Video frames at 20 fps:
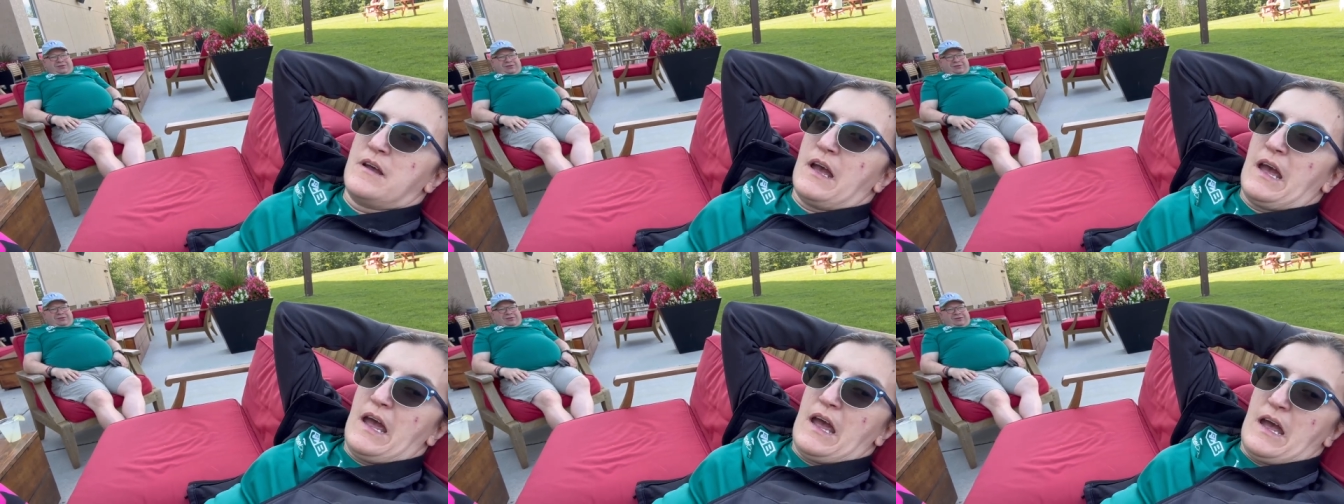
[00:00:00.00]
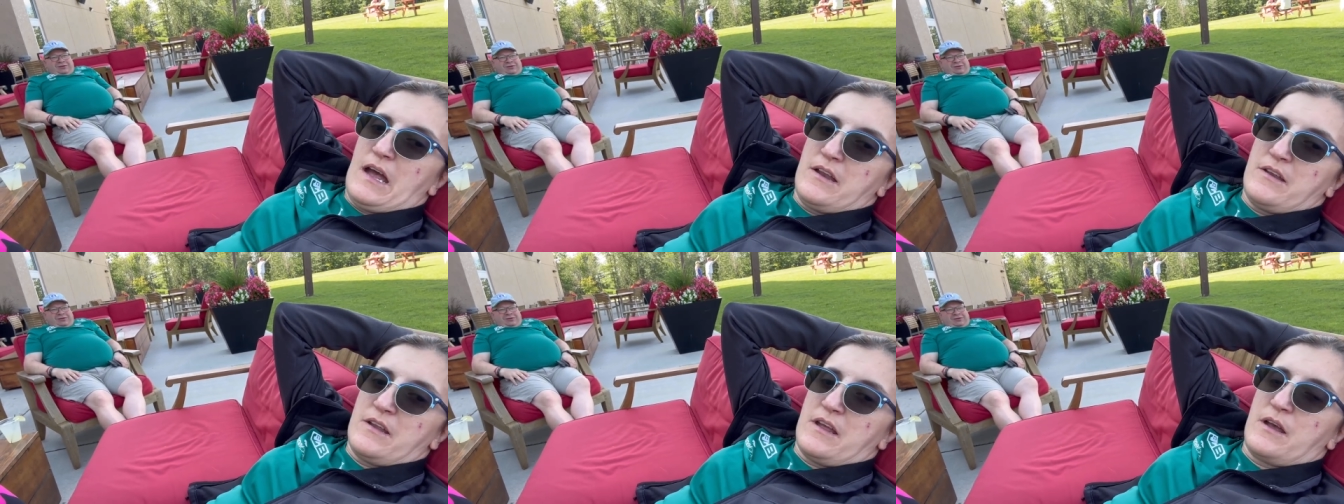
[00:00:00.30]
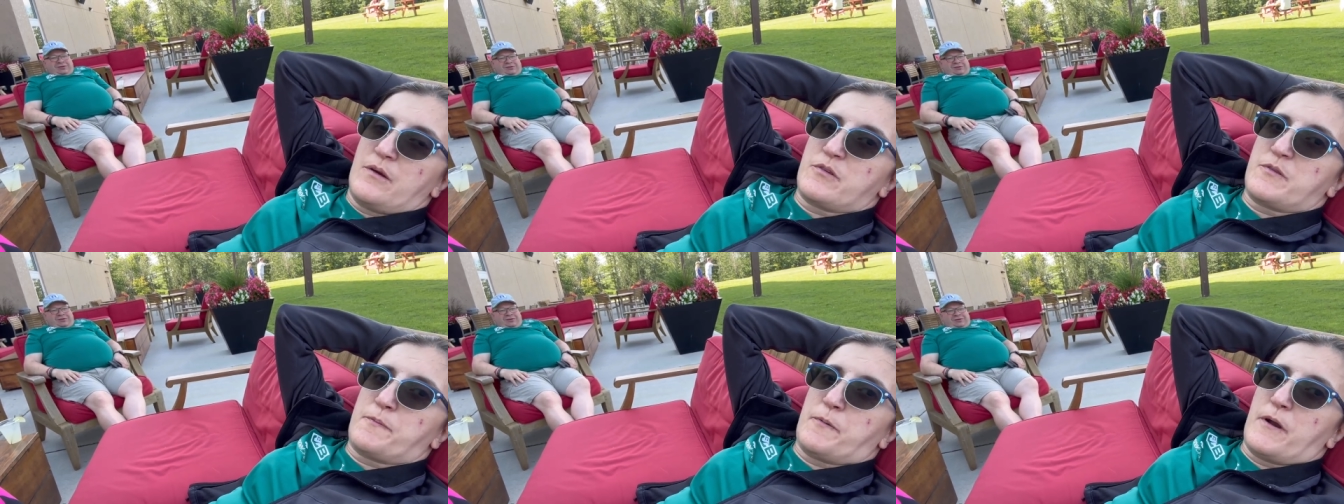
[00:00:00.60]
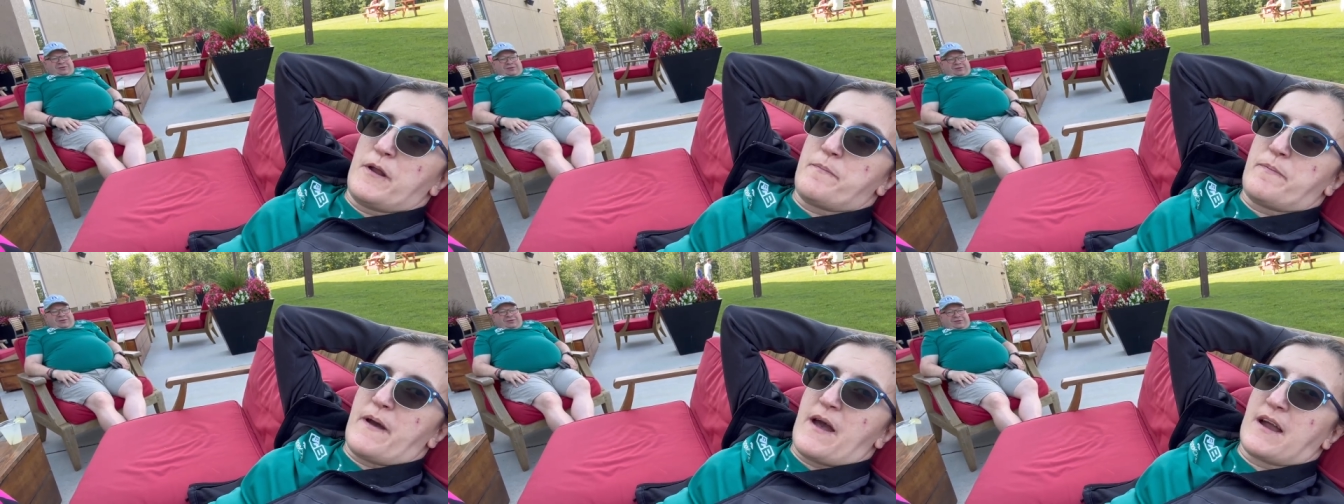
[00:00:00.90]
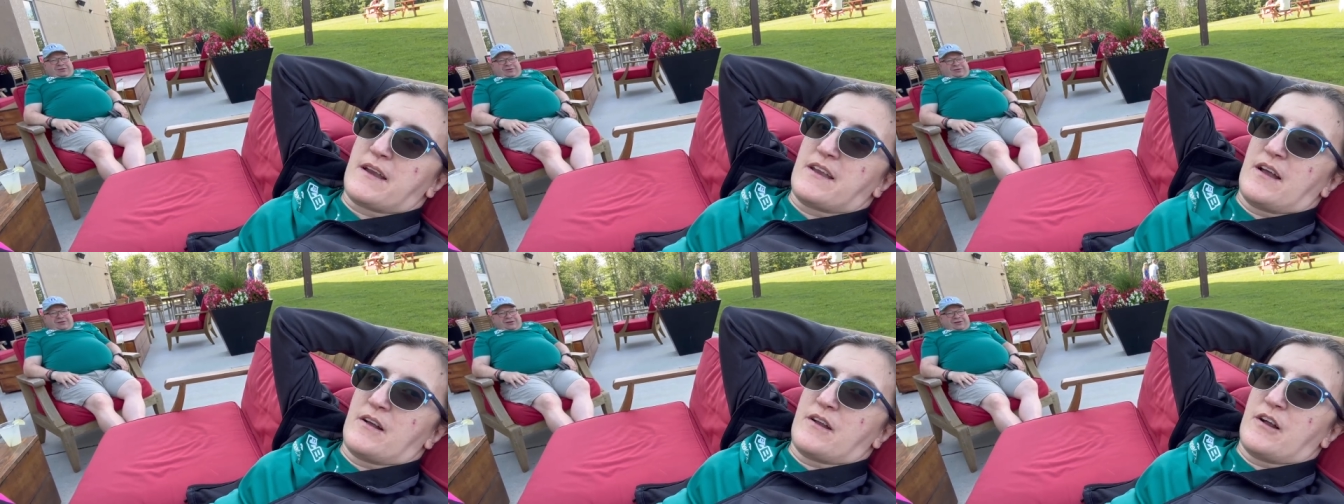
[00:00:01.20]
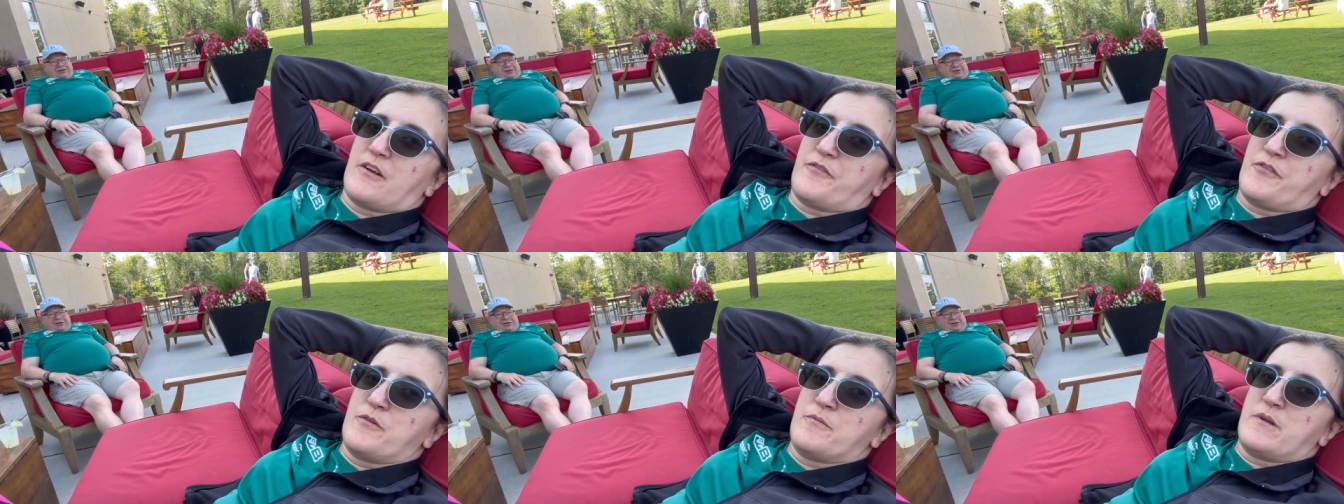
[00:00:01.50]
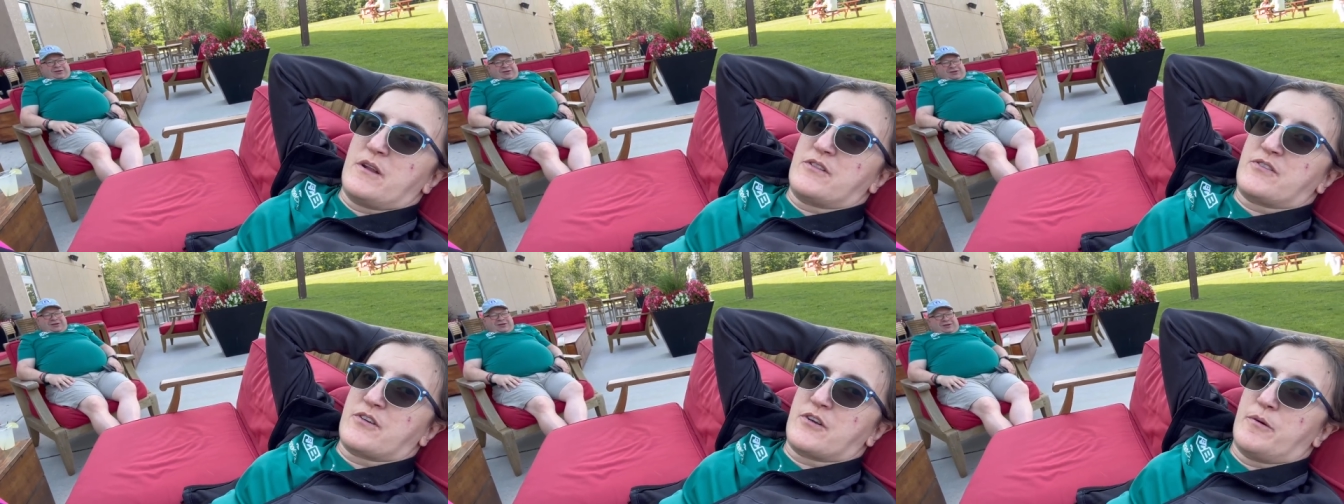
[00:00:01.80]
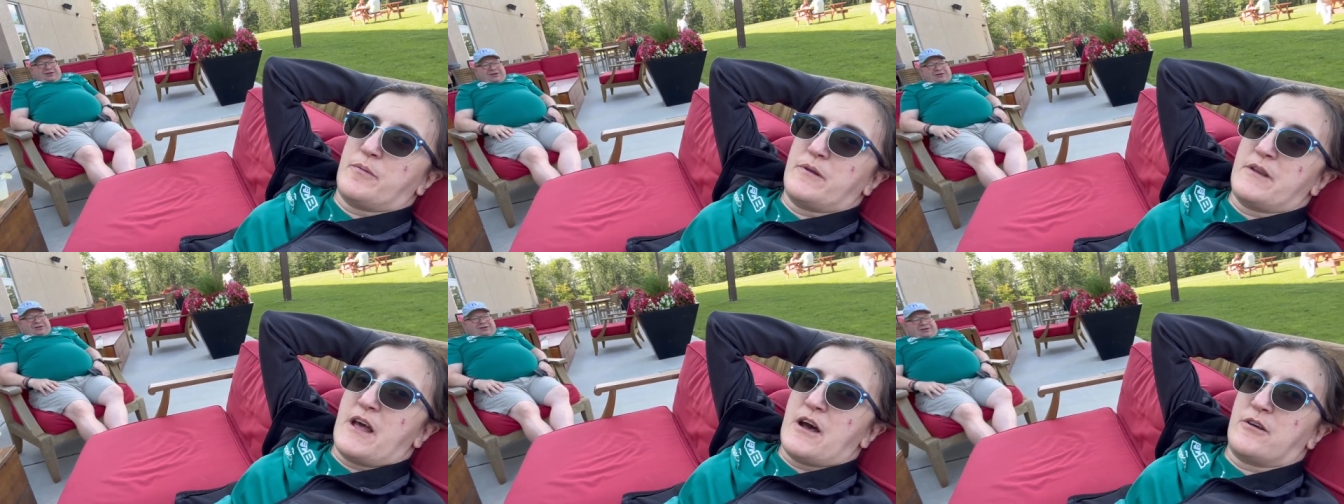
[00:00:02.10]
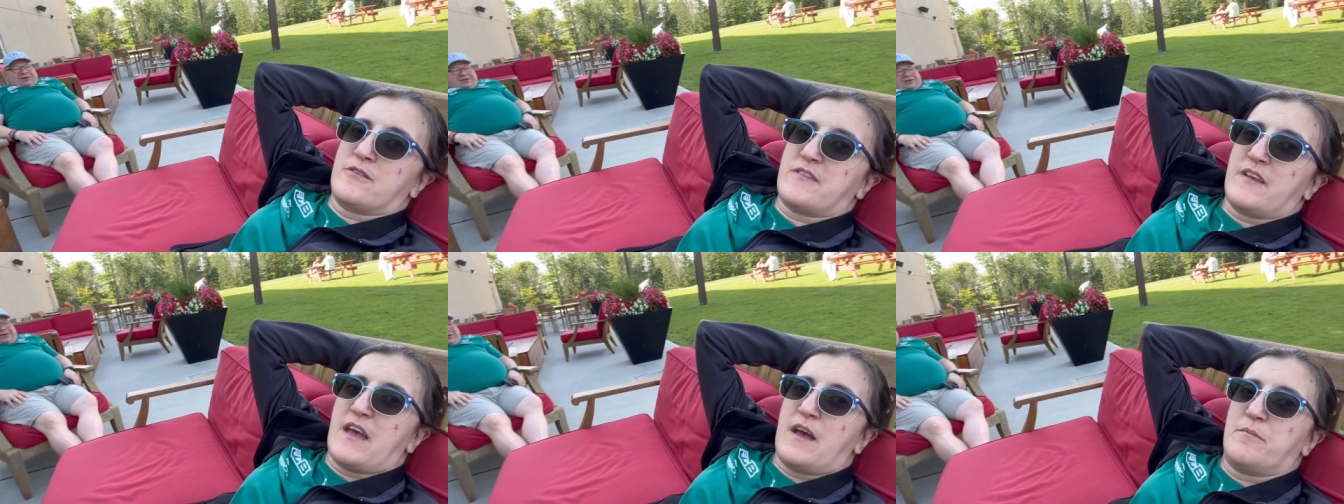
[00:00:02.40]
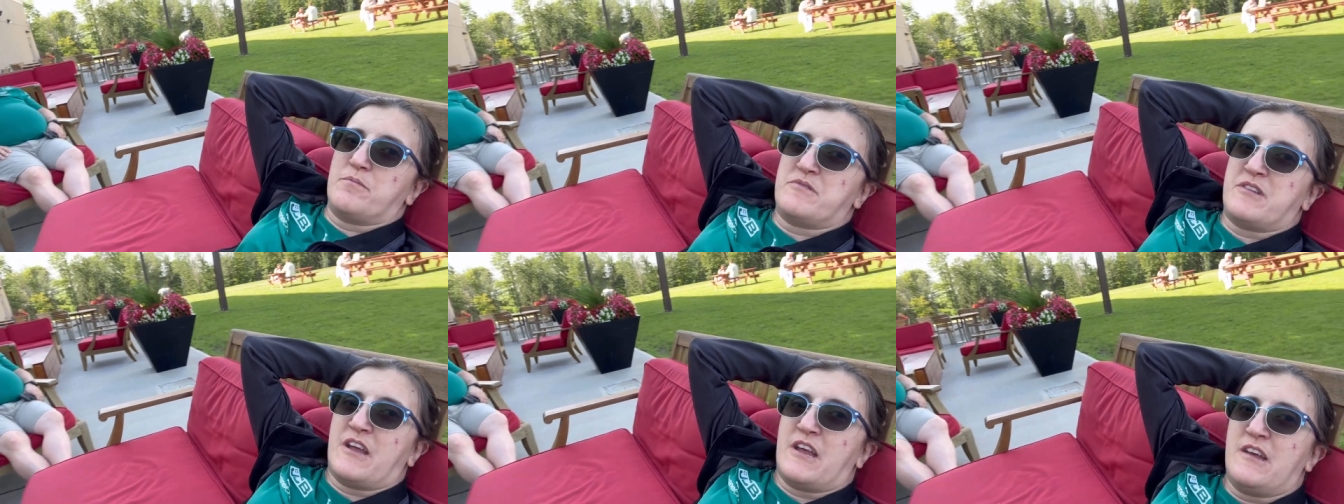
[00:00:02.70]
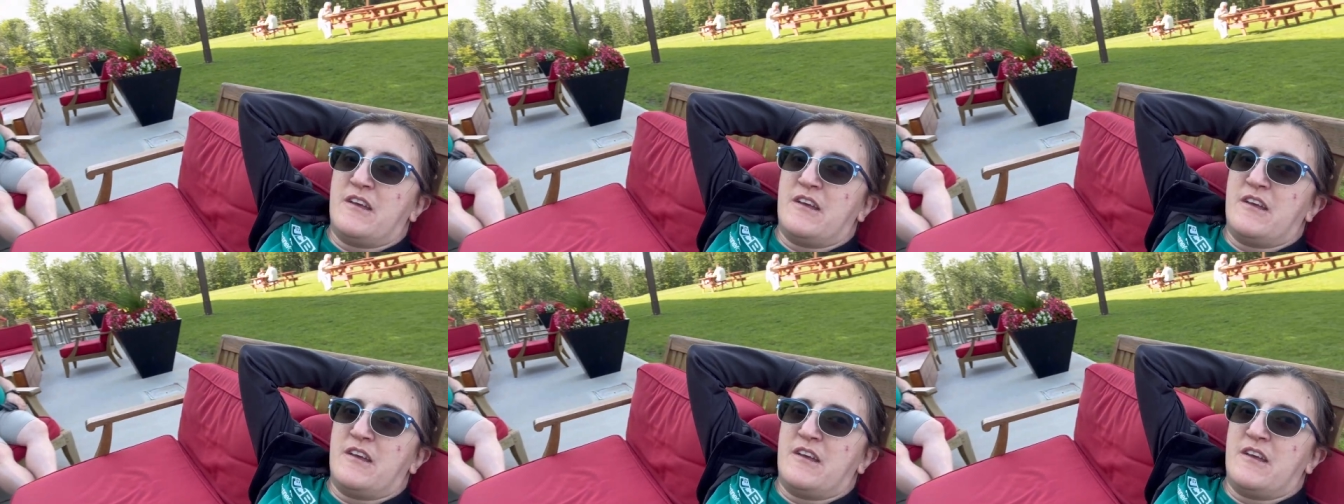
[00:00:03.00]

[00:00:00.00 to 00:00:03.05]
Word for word: And it was pretty packed out here a few minutes ago, but now it's empty.